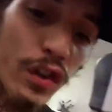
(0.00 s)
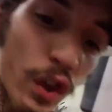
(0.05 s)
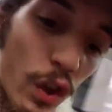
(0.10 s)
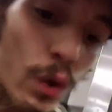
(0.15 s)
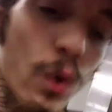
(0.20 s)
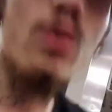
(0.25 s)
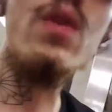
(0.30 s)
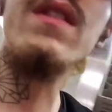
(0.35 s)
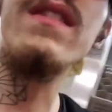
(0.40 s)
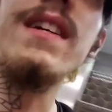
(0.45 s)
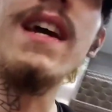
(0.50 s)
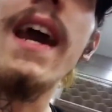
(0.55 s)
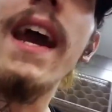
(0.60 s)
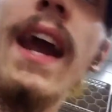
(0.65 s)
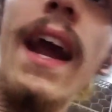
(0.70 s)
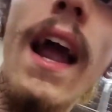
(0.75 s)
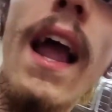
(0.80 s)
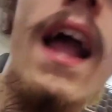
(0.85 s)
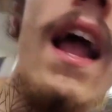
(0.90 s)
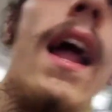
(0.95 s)

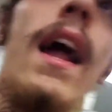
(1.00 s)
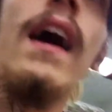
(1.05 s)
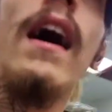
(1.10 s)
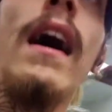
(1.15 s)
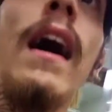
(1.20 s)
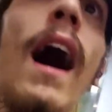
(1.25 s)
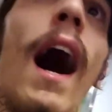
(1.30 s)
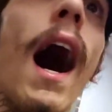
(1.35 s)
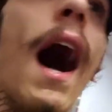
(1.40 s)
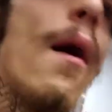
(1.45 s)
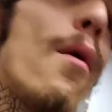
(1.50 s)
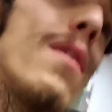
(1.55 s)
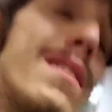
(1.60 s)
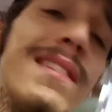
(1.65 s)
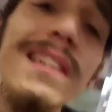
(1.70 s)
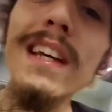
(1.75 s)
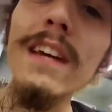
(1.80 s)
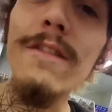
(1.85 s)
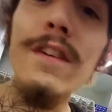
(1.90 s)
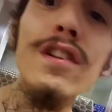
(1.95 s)
Tuesday. I
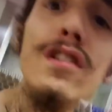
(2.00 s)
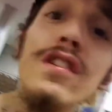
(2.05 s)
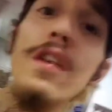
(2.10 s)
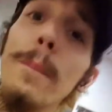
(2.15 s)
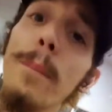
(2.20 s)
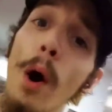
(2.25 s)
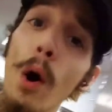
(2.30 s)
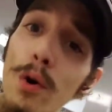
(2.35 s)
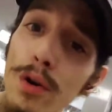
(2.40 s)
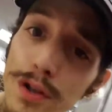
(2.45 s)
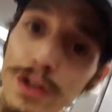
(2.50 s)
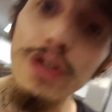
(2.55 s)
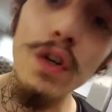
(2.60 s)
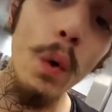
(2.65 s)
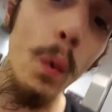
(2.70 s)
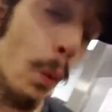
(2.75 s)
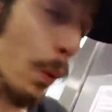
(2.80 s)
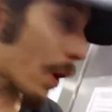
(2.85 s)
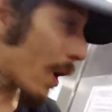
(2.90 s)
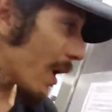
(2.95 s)
wasn't even supposed
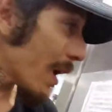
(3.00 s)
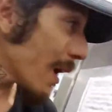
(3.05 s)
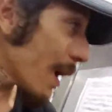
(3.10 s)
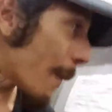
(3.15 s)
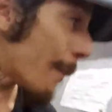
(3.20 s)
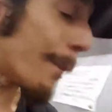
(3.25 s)
to work,